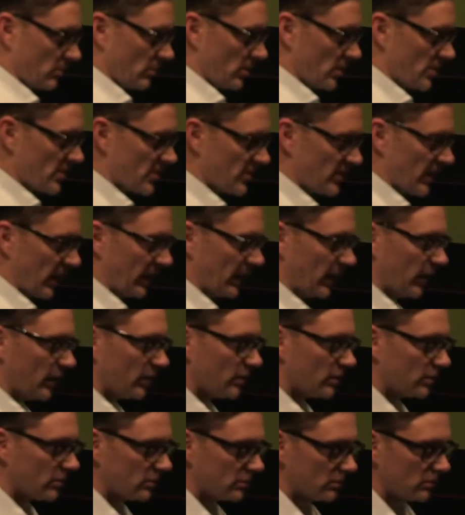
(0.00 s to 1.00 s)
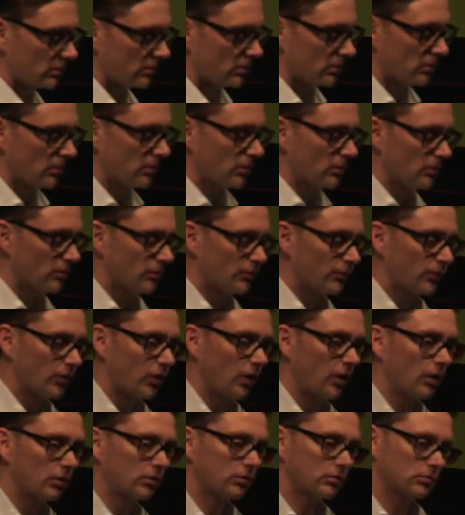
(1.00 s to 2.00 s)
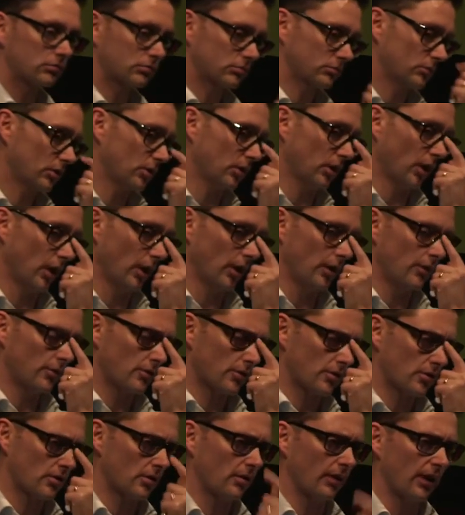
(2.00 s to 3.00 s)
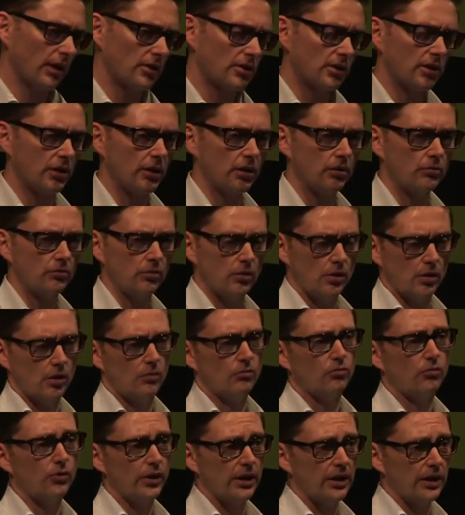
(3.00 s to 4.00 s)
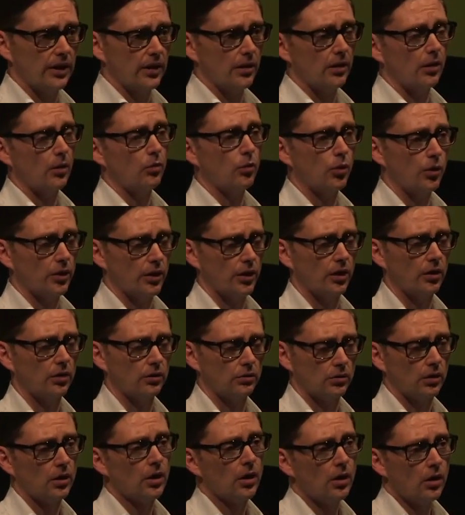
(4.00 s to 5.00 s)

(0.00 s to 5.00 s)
aesthetic for our clients who actually really are working